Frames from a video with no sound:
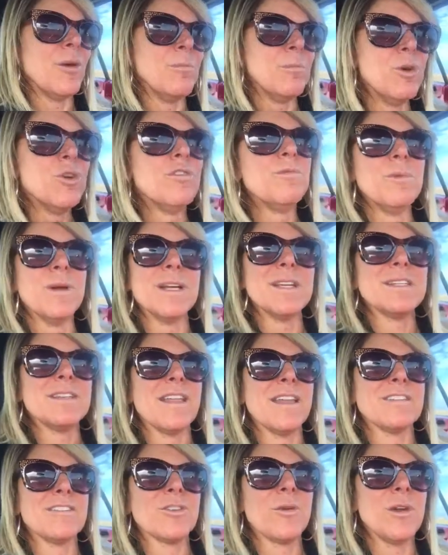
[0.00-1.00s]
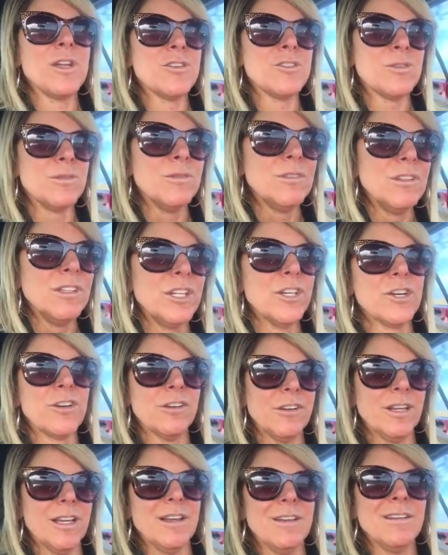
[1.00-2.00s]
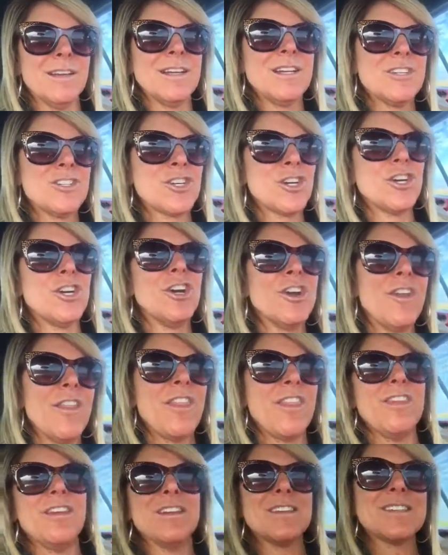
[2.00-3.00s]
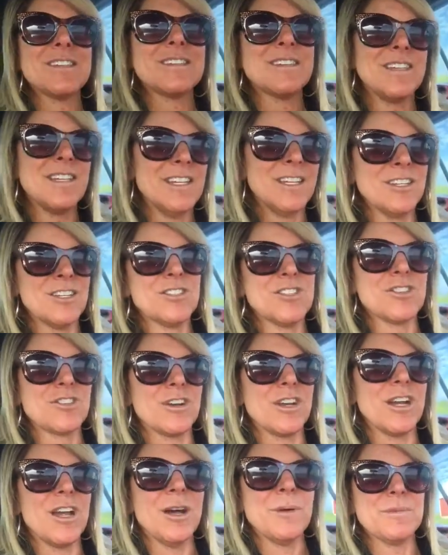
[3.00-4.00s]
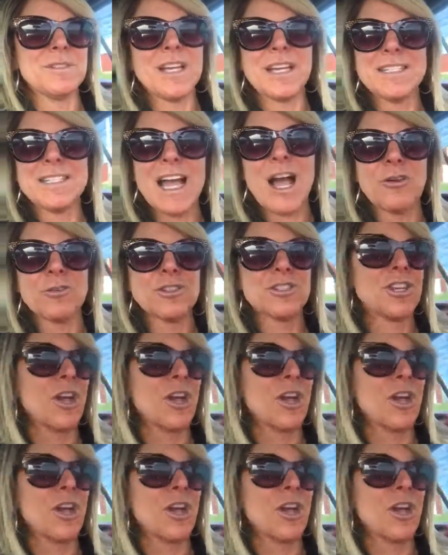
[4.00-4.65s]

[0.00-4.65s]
movement that's going to literally turn this industry upside down.